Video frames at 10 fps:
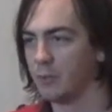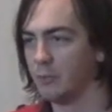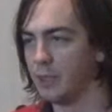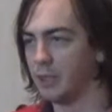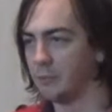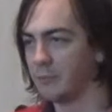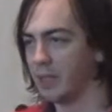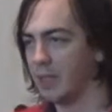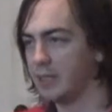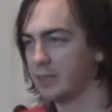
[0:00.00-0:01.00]
Rio,
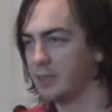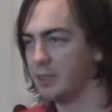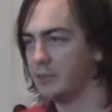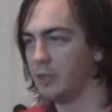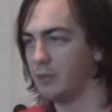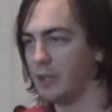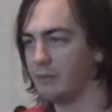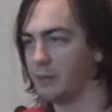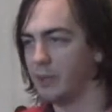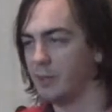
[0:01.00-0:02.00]
I ask that you go
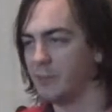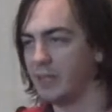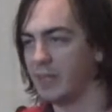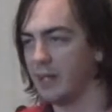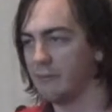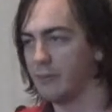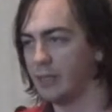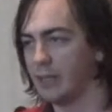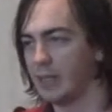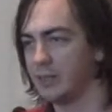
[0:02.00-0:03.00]
everywhere and meet every
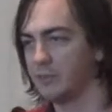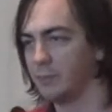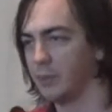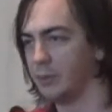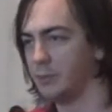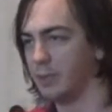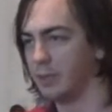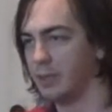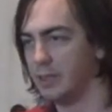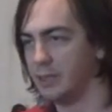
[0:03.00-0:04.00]
kind of
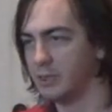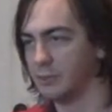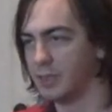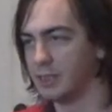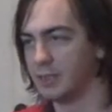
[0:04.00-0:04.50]
Pokemon in this region.